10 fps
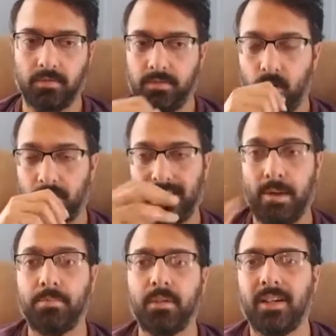or
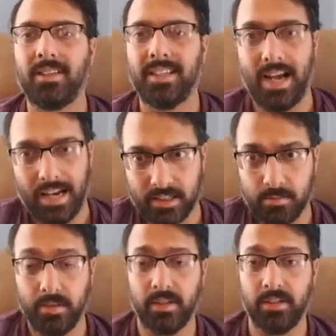temporarily not
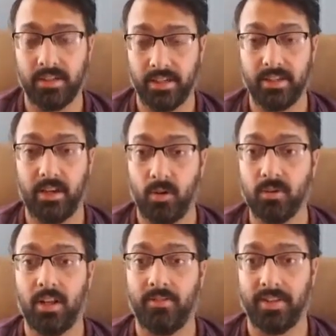experiencing their own
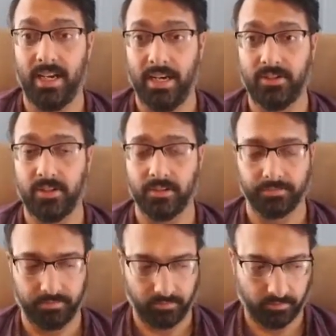loving nature.
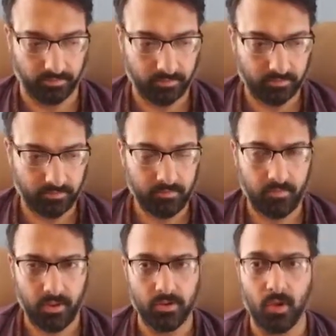
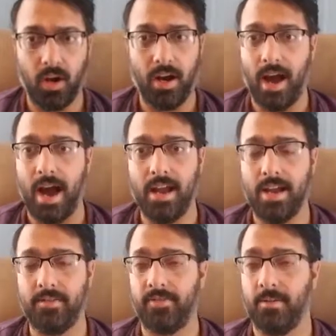So
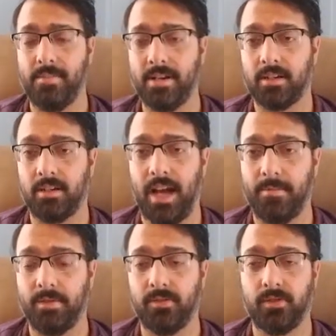if a miracle
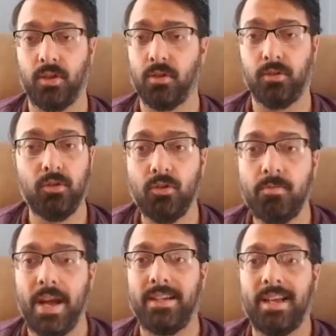happens, you
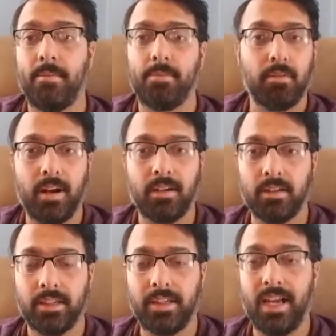may
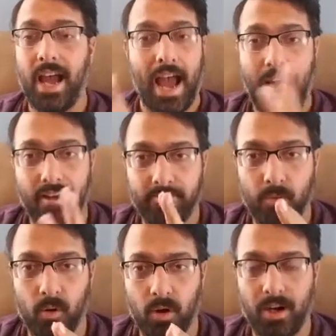temporarily have
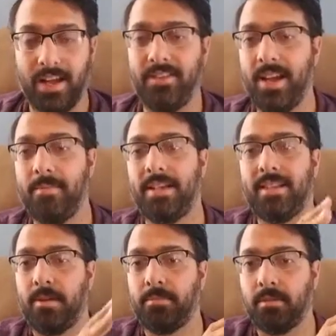more, and they may
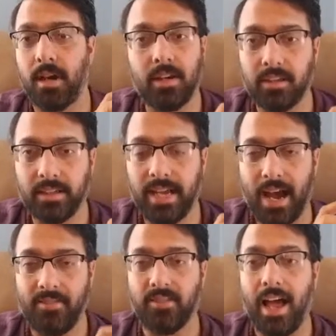temporarily
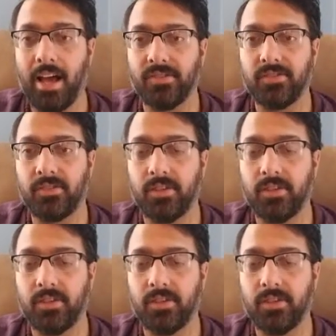have less.